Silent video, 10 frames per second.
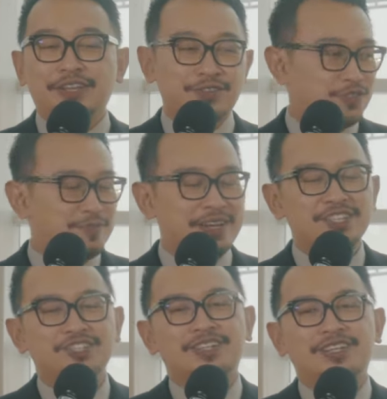thank you so
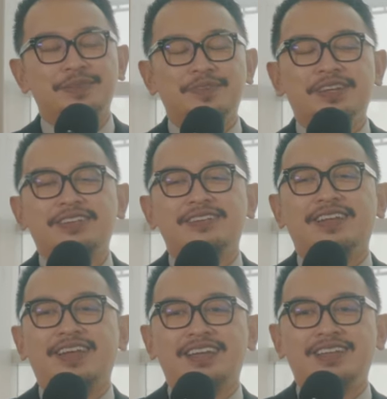much, Imran,
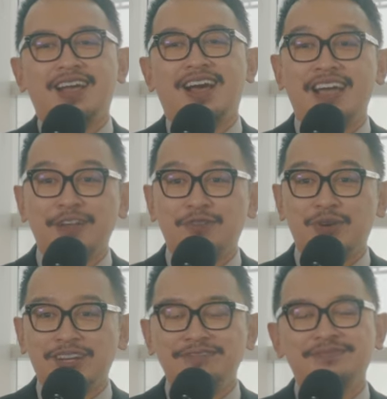and hi
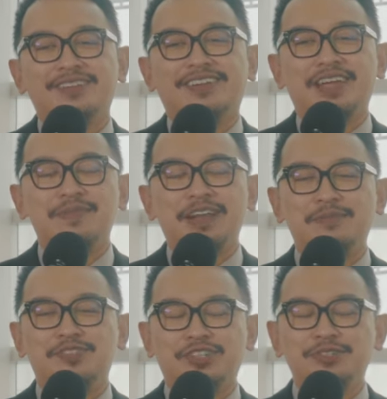everyone. Okay, my
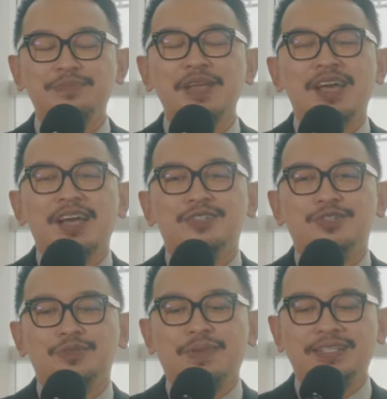name is Sharul.
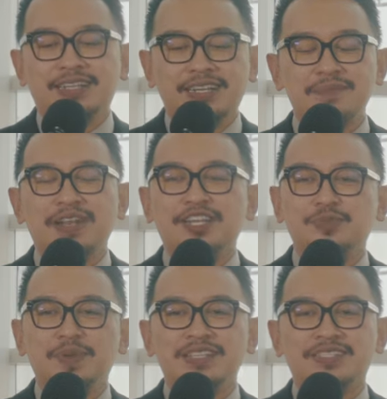So basically,
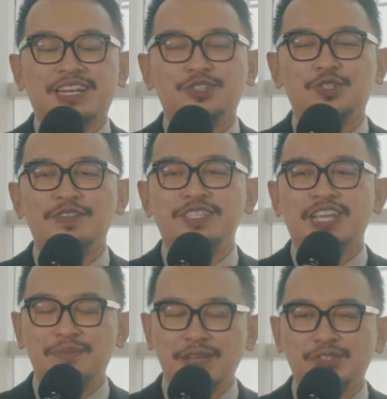Management and Science
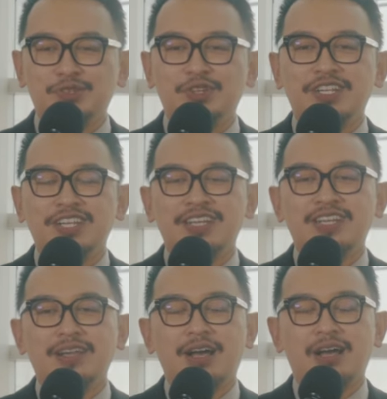University MSU
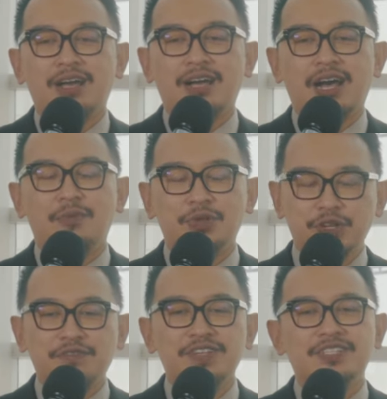ini, our
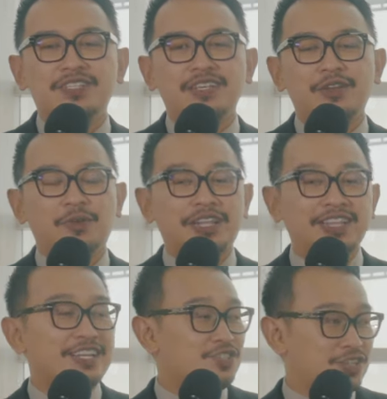university
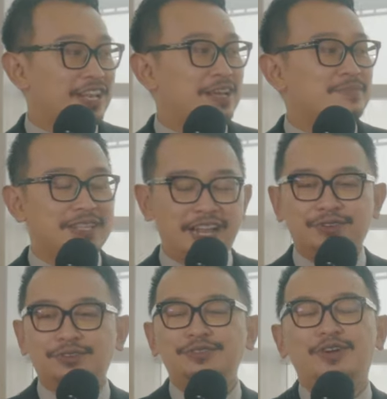located in Shah Alam,
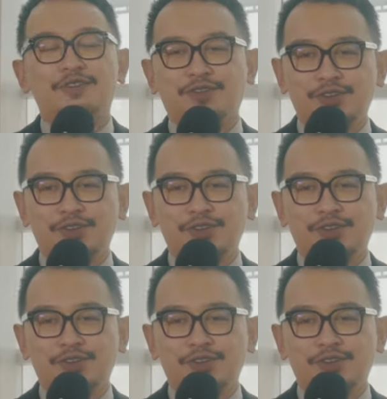Selangor. Of